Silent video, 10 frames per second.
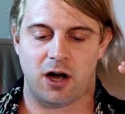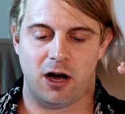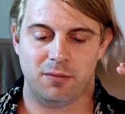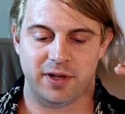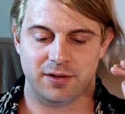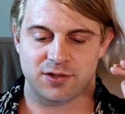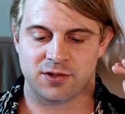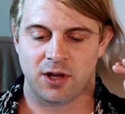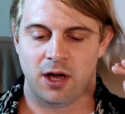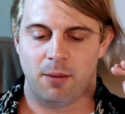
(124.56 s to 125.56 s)

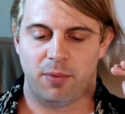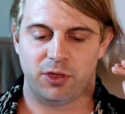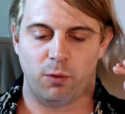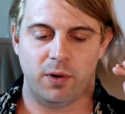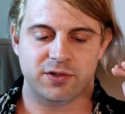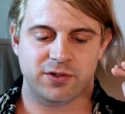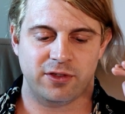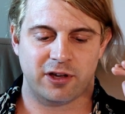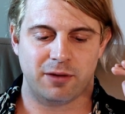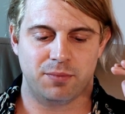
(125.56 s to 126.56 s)
comments, but the ones
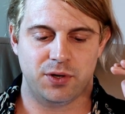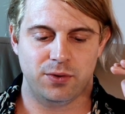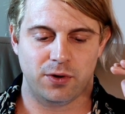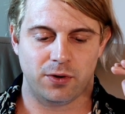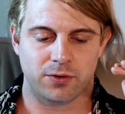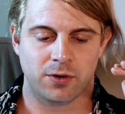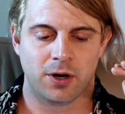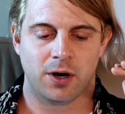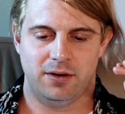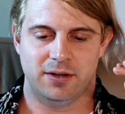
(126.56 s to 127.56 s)
on the computer
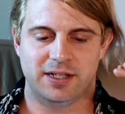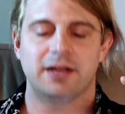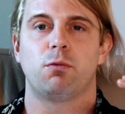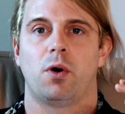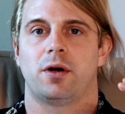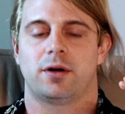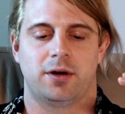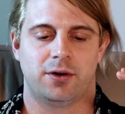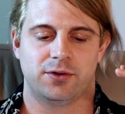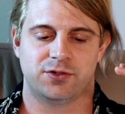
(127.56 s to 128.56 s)
did
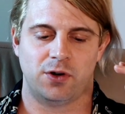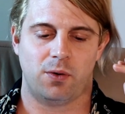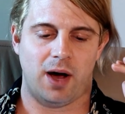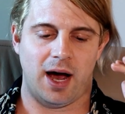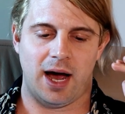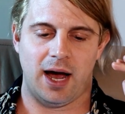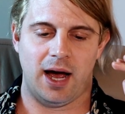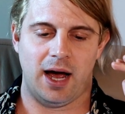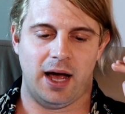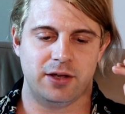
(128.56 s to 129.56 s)
work. So
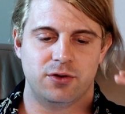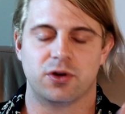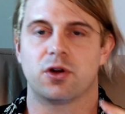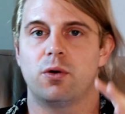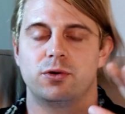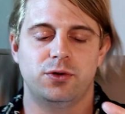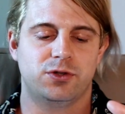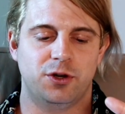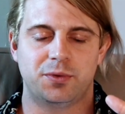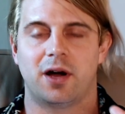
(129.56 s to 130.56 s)
uh, you can go on
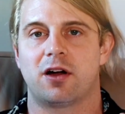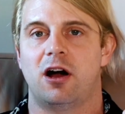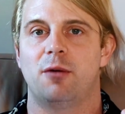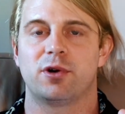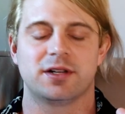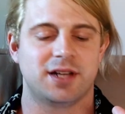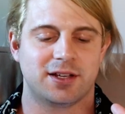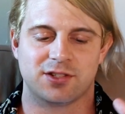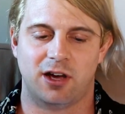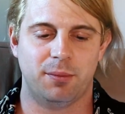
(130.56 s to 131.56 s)
youtube.com on a
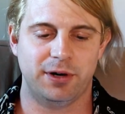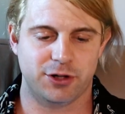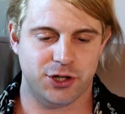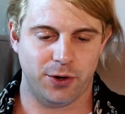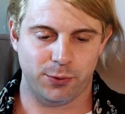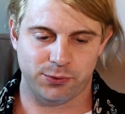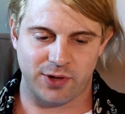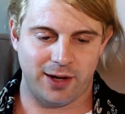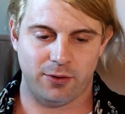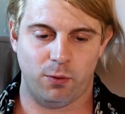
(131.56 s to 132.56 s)
desktop and it
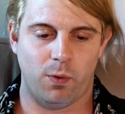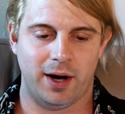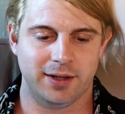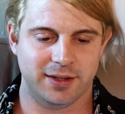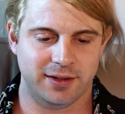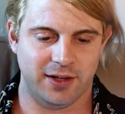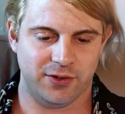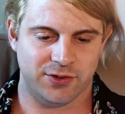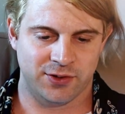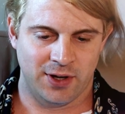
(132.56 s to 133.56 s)
shows. I don't know why it did
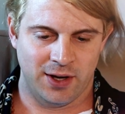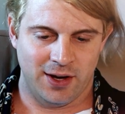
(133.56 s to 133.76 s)
this.